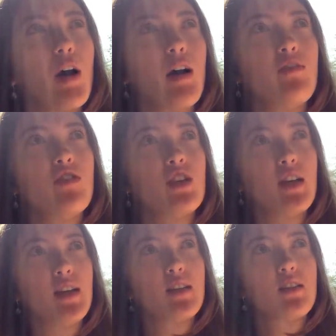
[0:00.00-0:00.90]
of
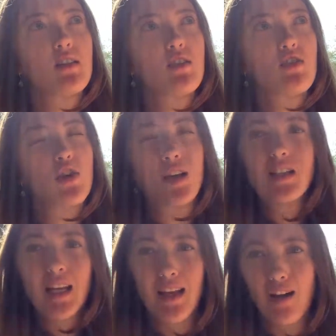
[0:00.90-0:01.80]
just
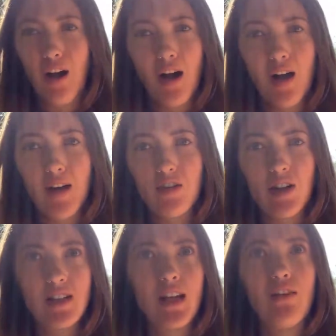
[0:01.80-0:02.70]
trusting in God,
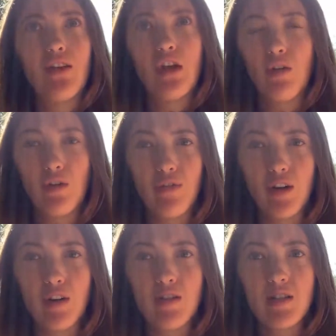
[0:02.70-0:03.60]
trusting in the
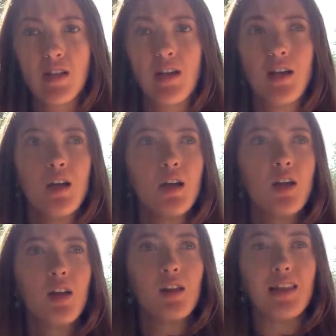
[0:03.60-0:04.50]
universe,
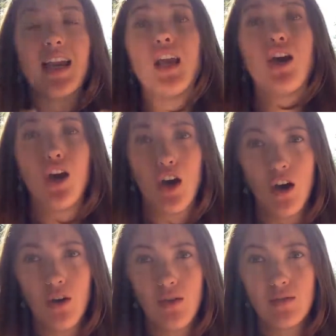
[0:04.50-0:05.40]
letting
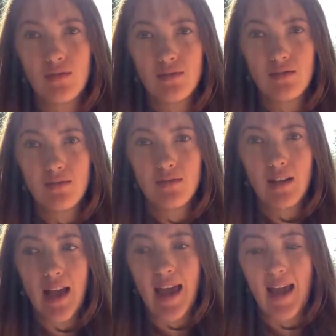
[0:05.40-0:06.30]
go.
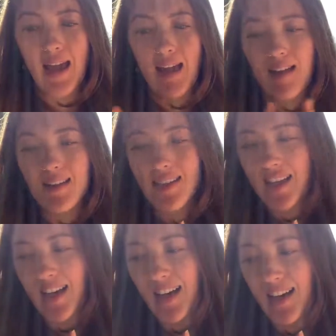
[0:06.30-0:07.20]
And
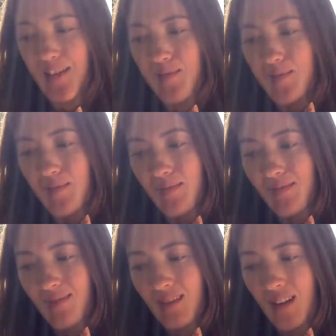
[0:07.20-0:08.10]

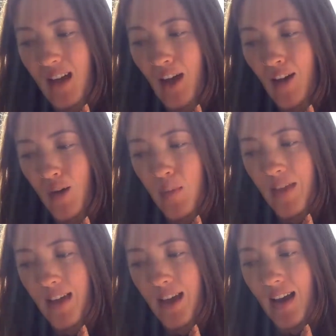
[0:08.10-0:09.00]
I hope
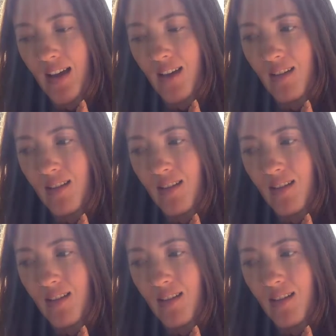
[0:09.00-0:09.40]
that